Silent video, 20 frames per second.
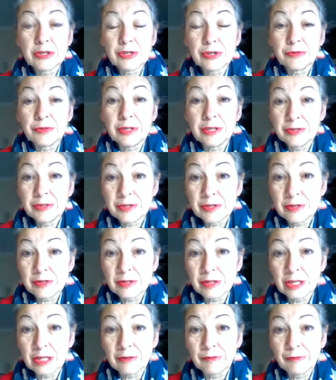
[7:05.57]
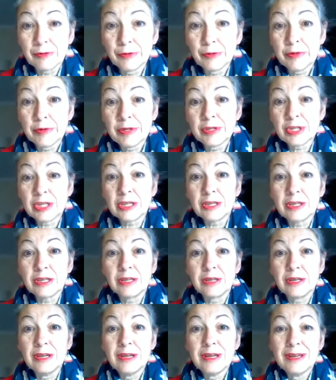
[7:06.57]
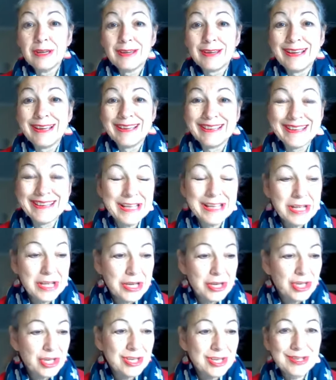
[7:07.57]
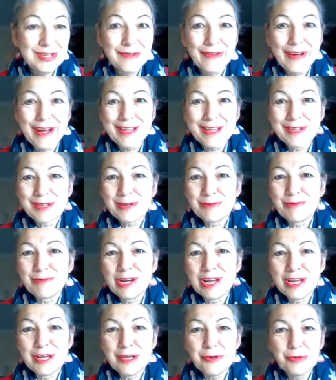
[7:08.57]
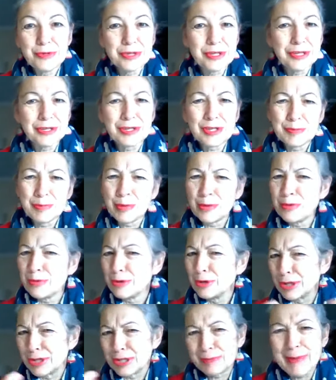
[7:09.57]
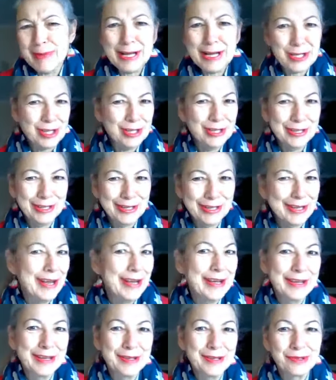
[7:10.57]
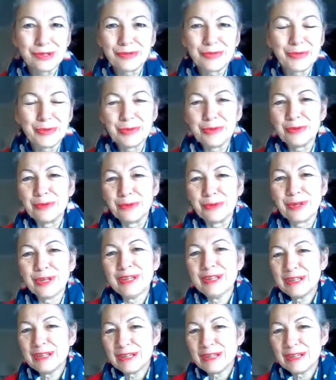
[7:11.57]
So he is getting fluids, and she's devised a way using a spoon and a spatula to get his food